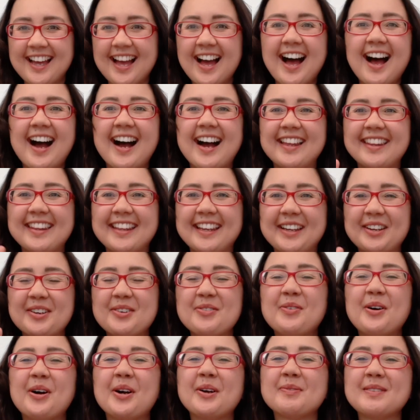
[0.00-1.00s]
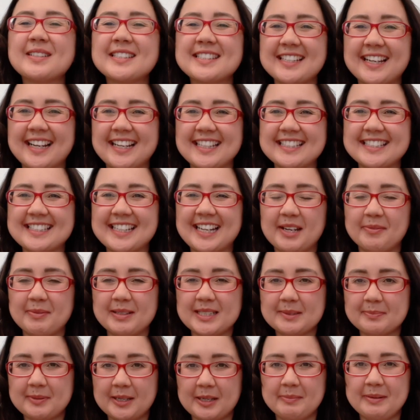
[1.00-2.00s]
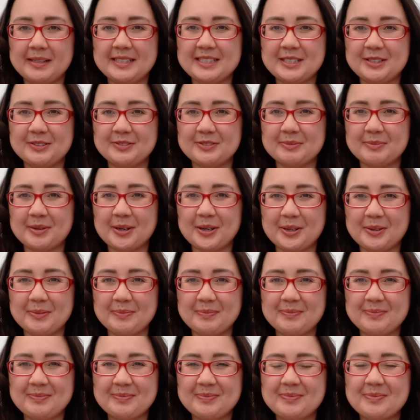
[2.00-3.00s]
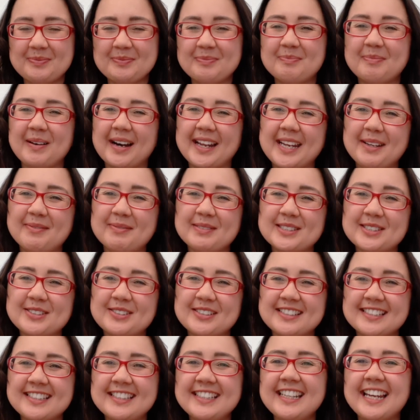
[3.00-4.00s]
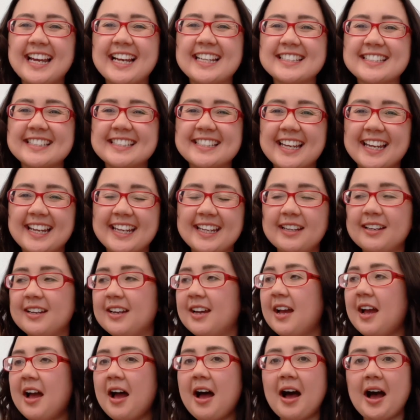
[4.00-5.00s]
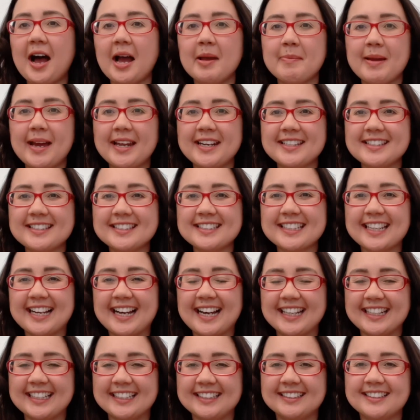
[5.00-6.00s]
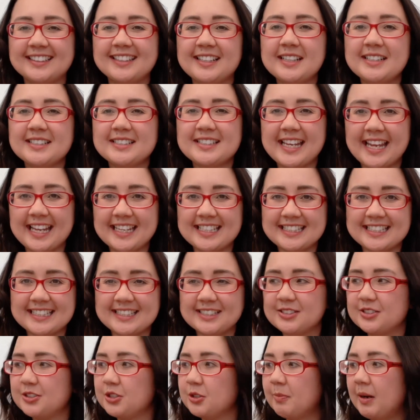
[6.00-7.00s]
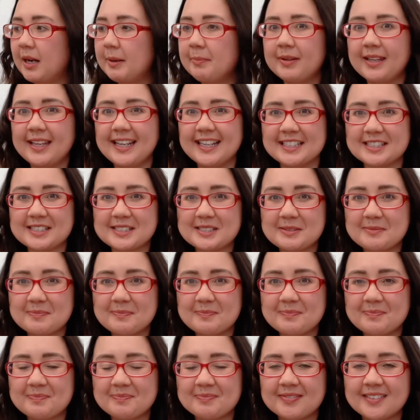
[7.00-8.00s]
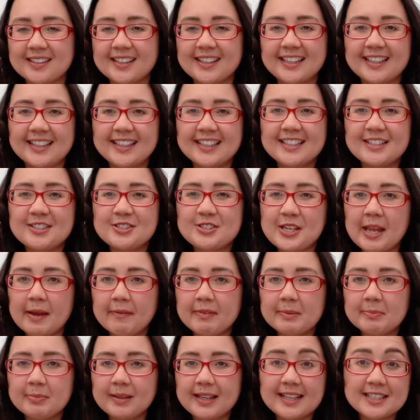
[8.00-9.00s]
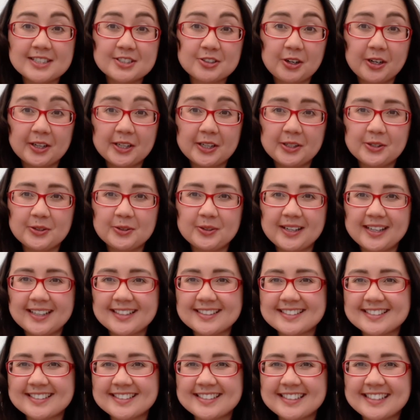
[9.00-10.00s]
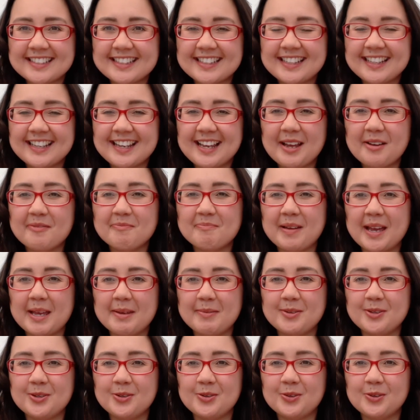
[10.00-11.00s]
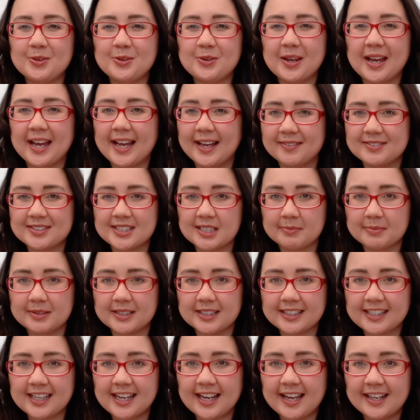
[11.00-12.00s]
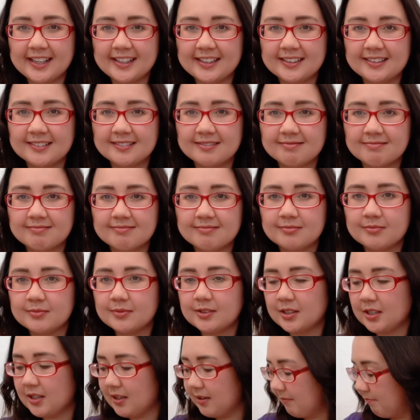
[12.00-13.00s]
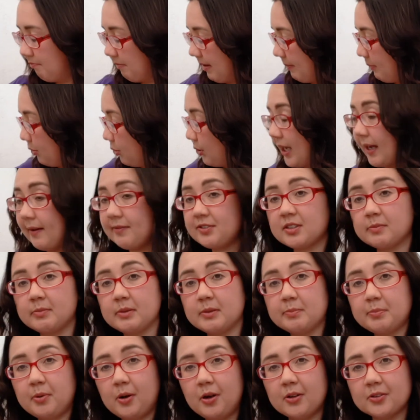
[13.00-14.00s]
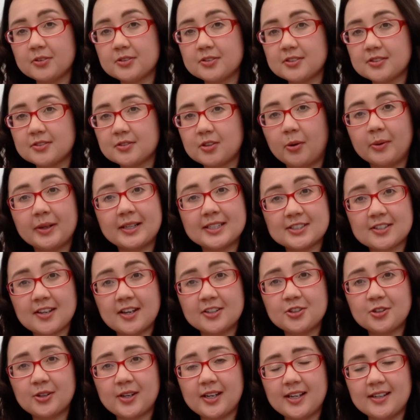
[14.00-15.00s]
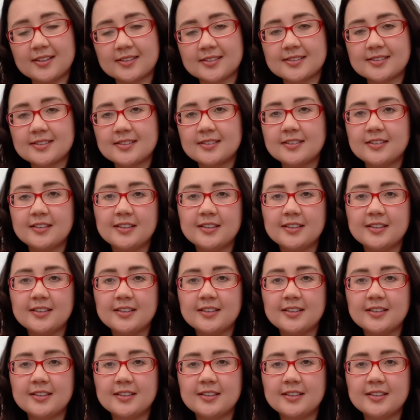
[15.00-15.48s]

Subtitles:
Hi there, welcome to Science Time, experimenting from home. My name is Kristi and today I'm out in the garden tending to my plants. Do you have any plants growing at your house? Maybe you have some in the garden, maybe you have some in pots growing inside your house.